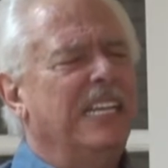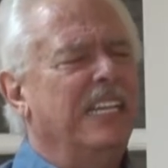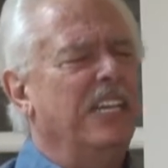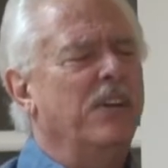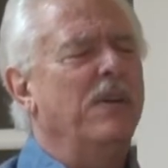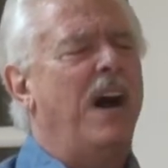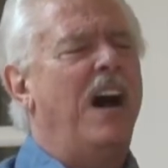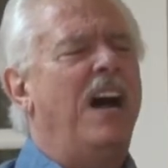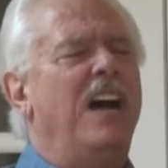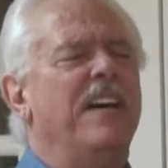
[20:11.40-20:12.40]
You
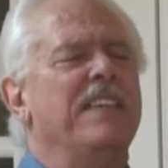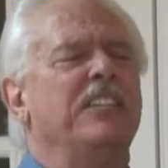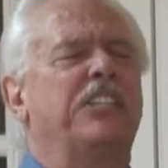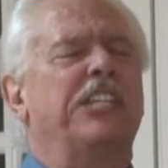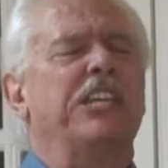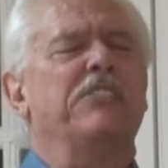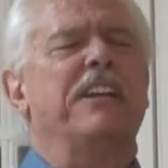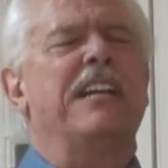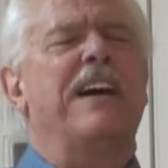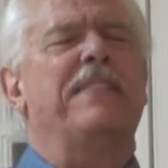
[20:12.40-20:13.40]
are the
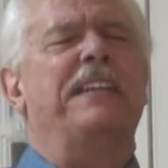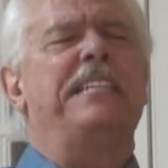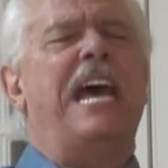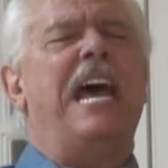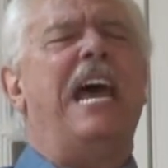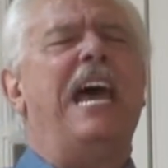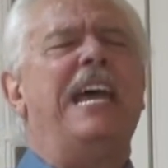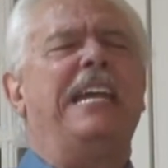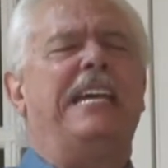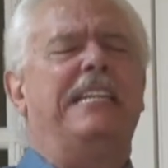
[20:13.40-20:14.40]
children of the
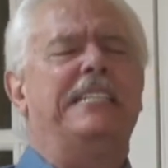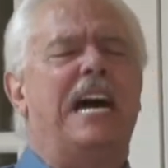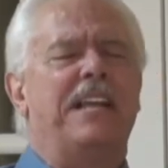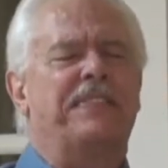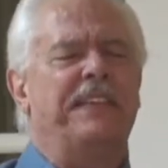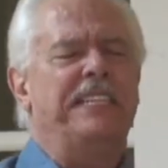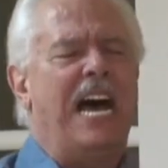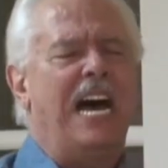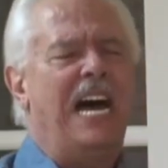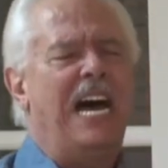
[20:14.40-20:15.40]
day and not the
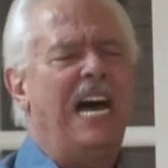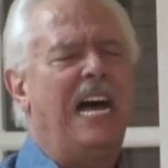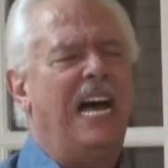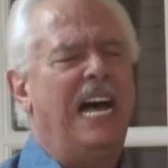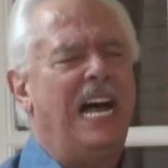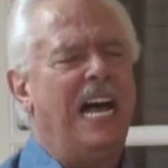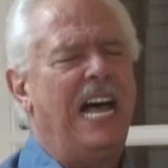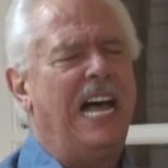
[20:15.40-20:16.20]
night.